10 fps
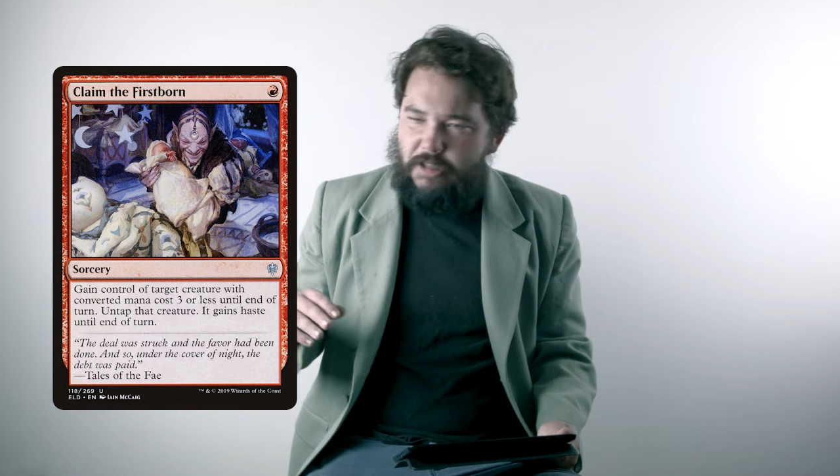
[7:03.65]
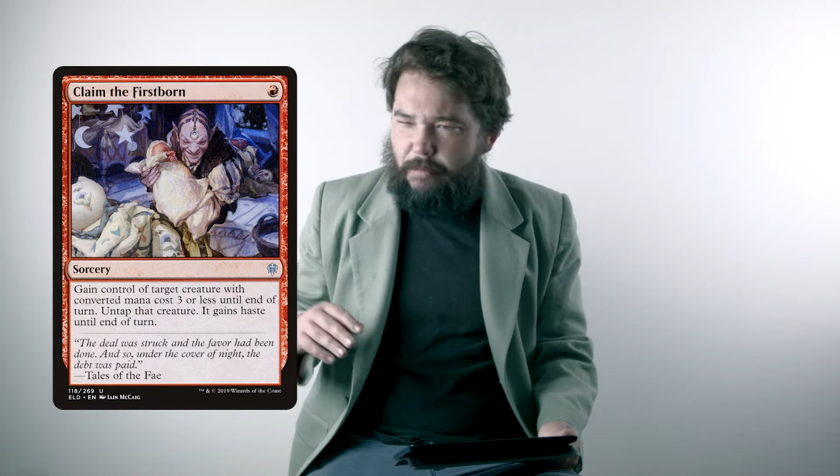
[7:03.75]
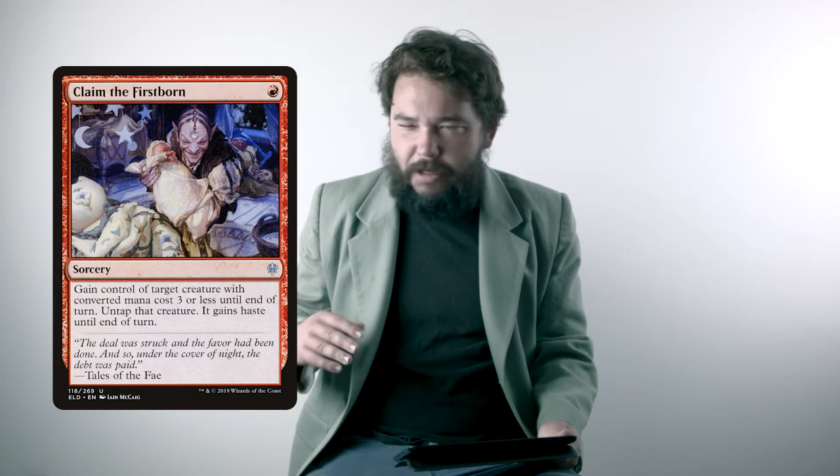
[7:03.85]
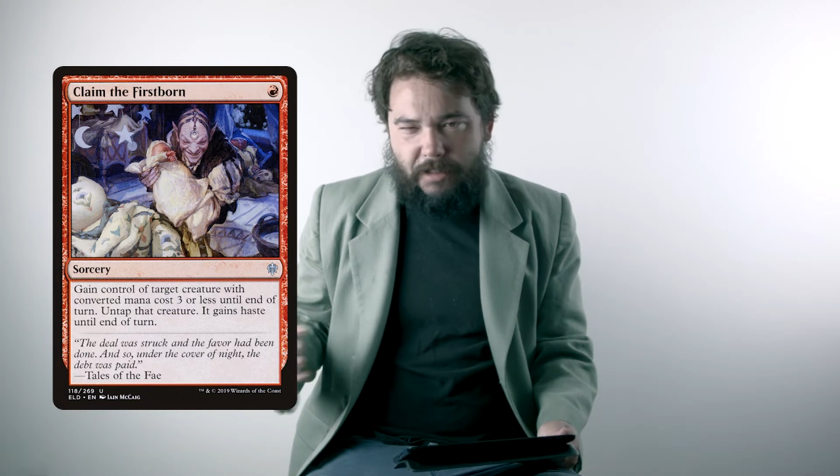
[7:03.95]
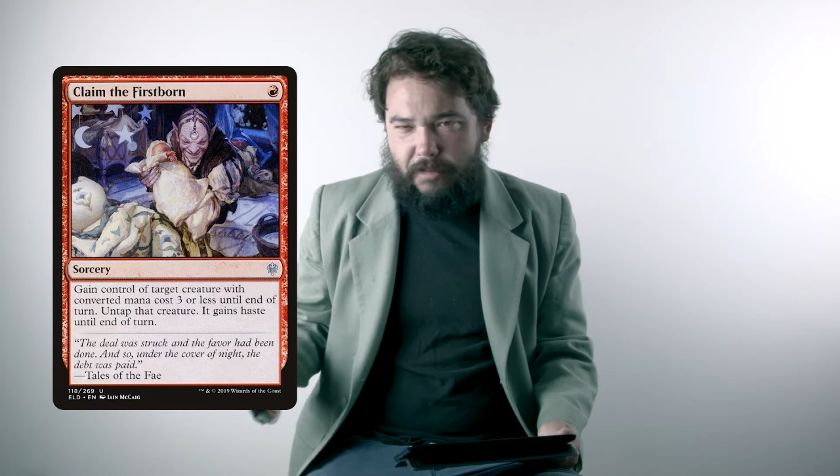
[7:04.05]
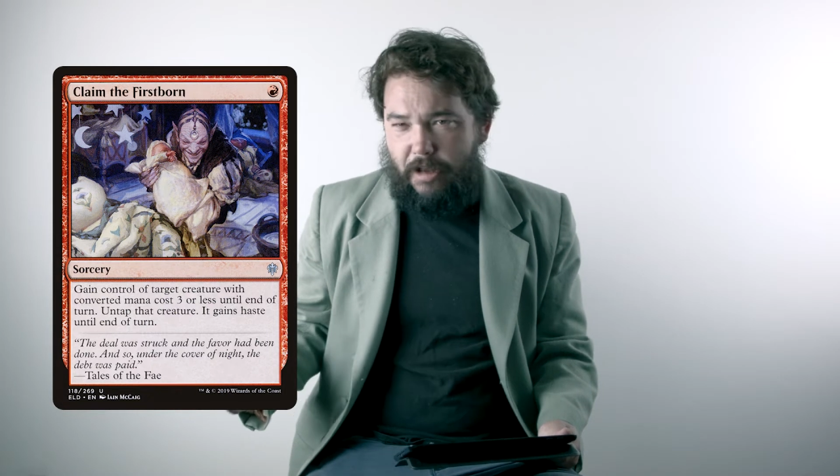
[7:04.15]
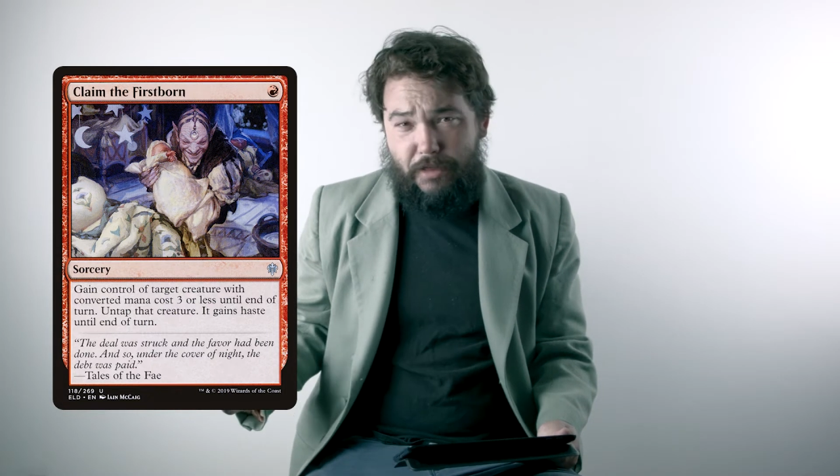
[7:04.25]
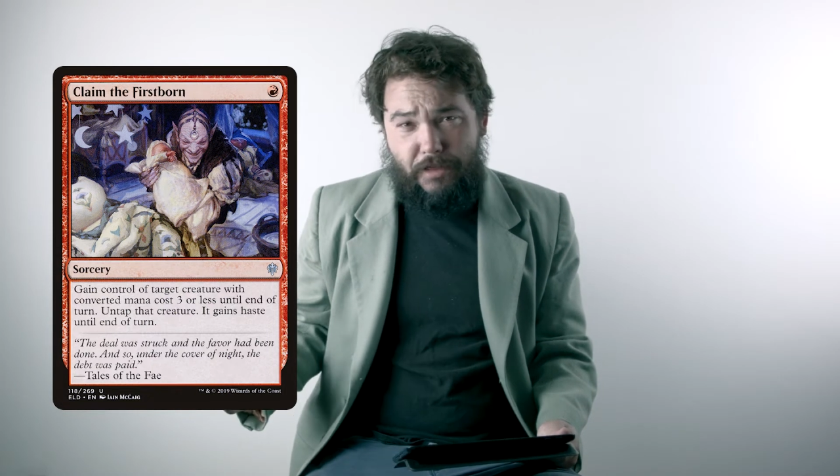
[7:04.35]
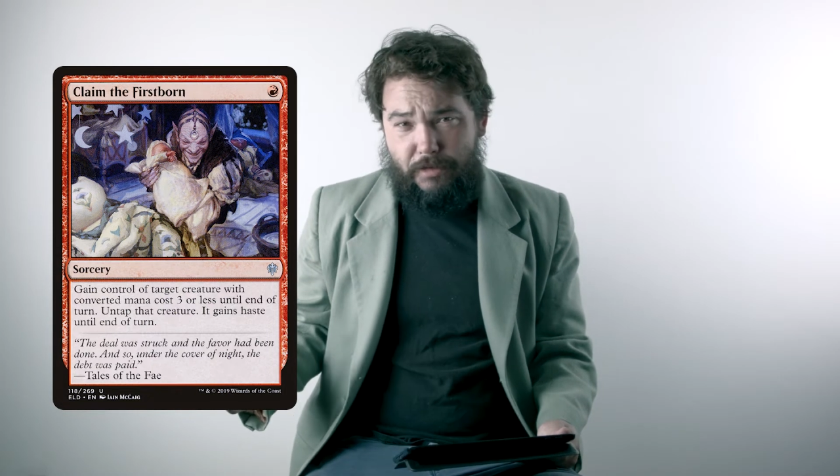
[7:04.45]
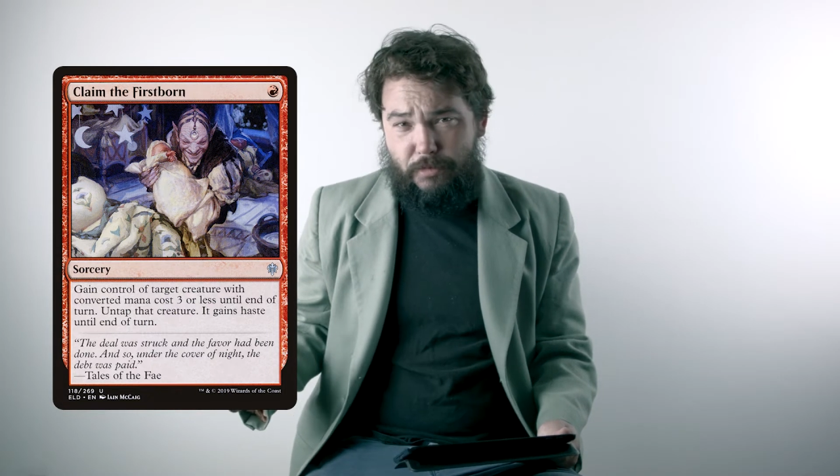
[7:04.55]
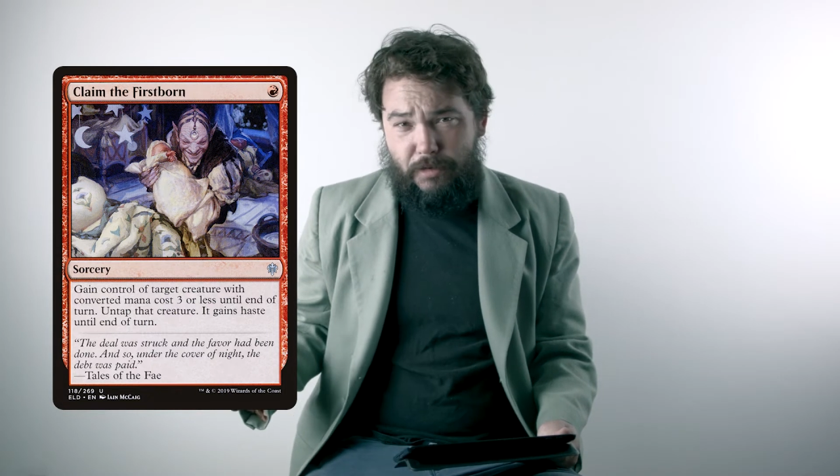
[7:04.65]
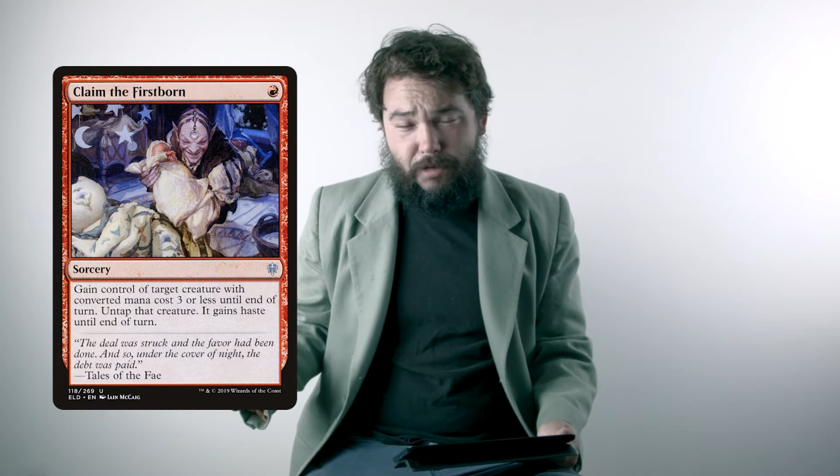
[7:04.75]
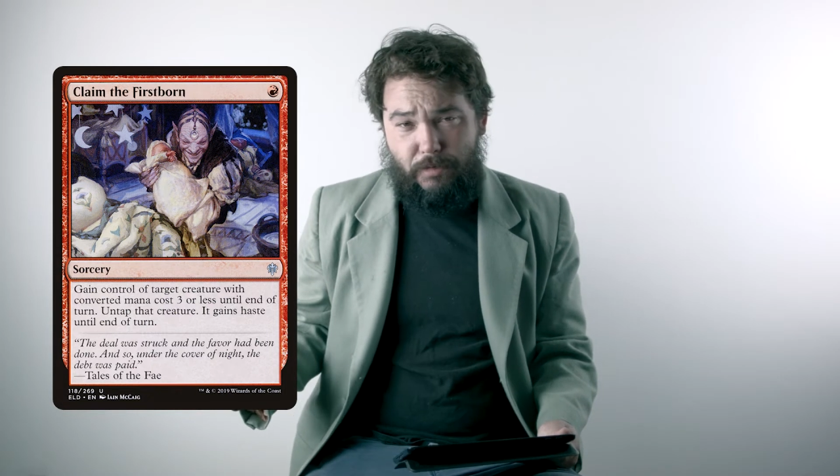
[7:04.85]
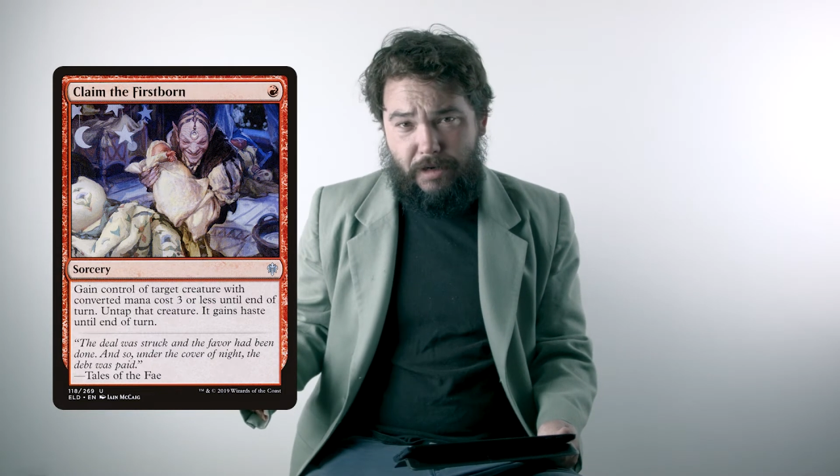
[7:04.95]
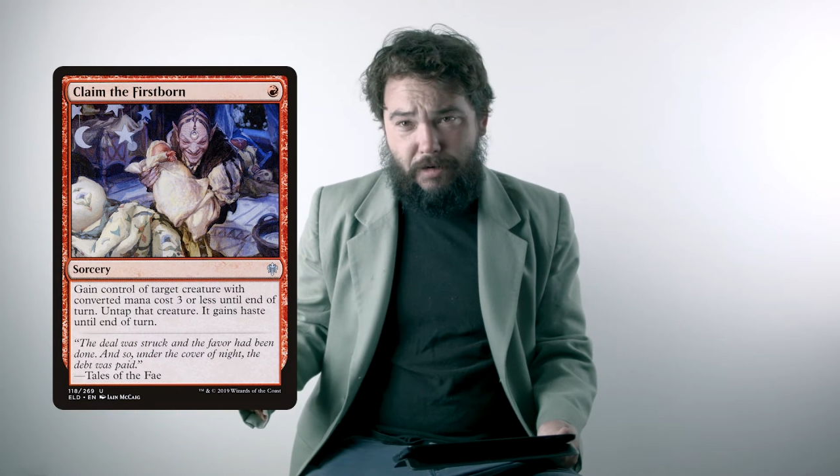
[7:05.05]
that makes a lot of things really
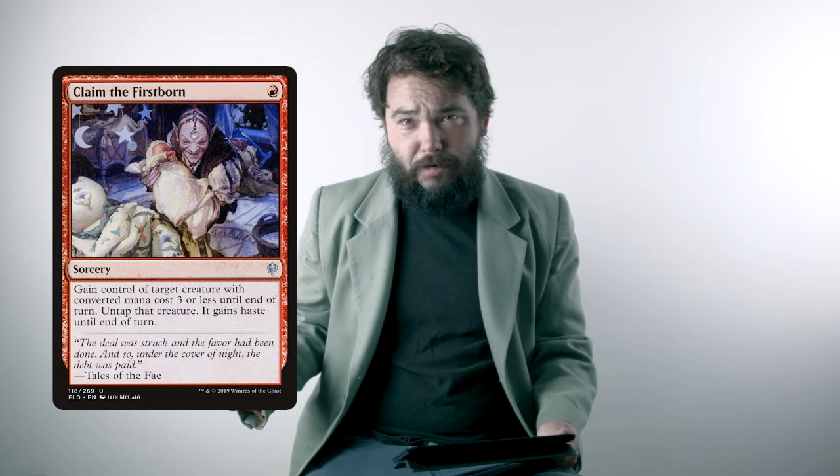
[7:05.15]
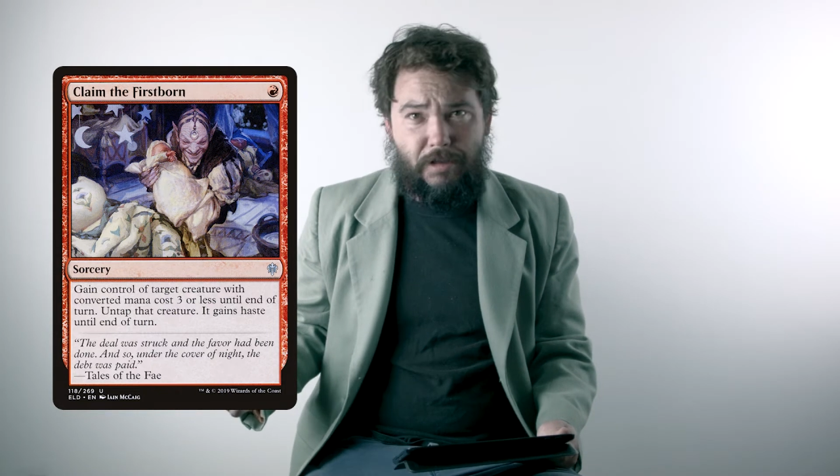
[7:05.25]
weird.